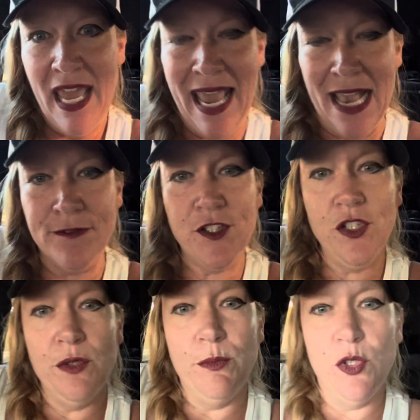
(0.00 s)
after
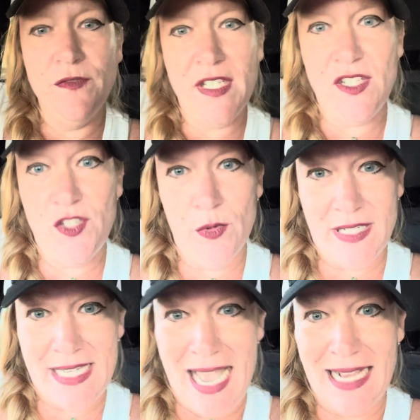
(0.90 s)
you moved into a
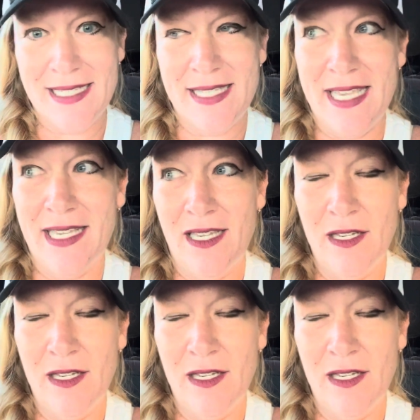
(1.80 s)
toxic